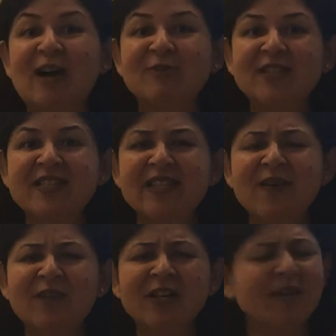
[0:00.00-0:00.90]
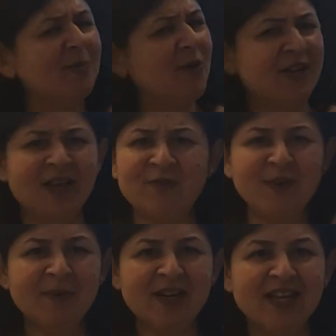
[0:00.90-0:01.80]
count till 7. Come on,
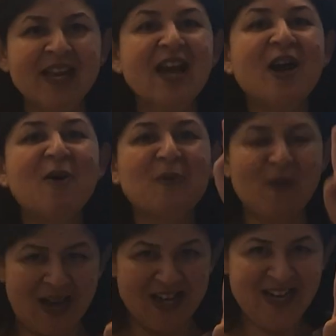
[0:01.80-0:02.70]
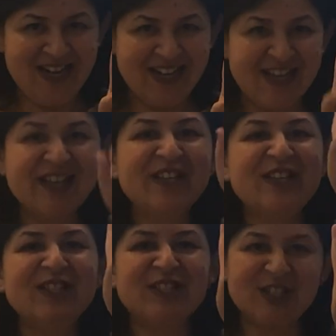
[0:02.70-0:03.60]
everybody. 1,
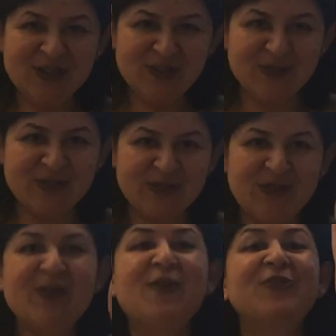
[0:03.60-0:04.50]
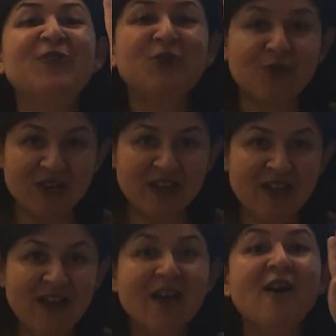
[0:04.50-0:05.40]
2,
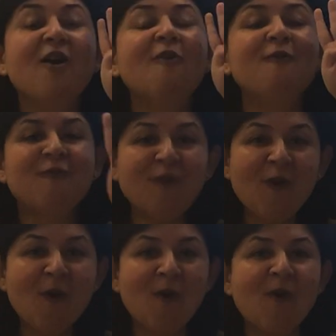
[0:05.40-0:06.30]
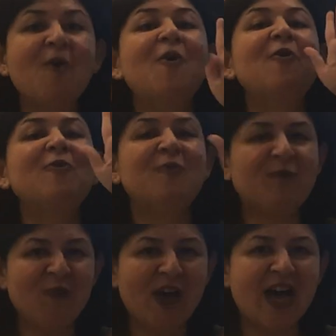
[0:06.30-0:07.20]
3, 4,
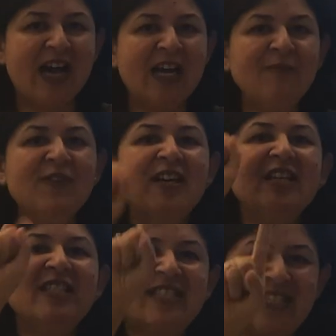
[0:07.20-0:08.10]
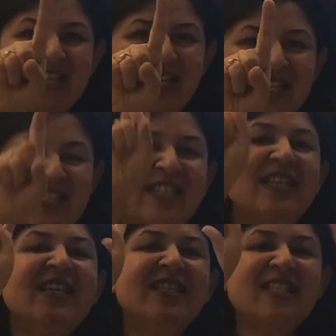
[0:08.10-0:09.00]
5, 6,
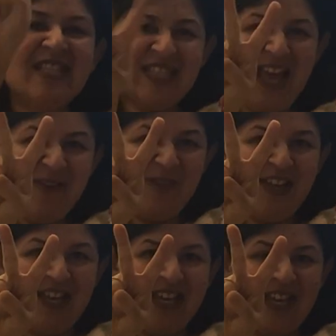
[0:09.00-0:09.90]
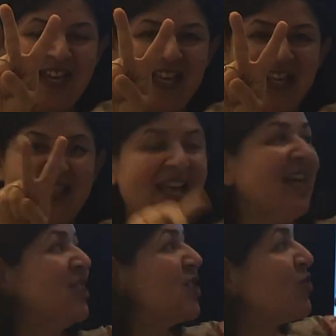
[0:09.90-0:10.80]
7.
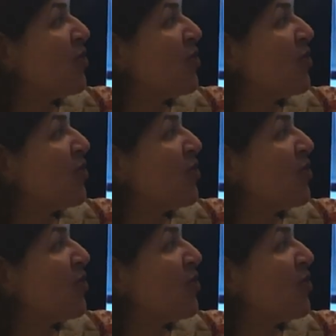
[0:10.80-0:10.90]
That's